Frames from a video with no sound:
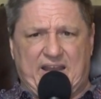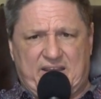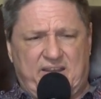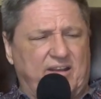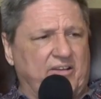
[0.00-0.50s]

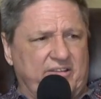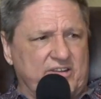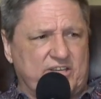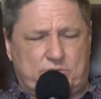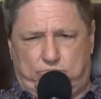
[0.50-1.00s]
and, you know,
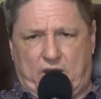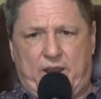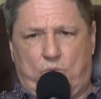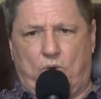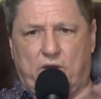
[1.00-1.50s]
you're just
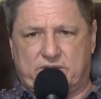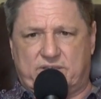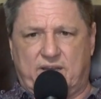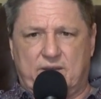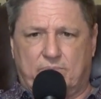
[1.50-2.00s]

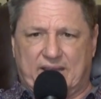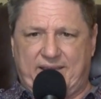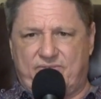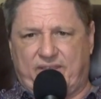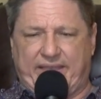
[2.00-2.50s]
brainwashed into
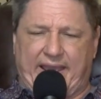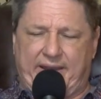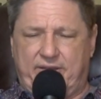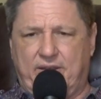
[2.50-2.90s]
believing that,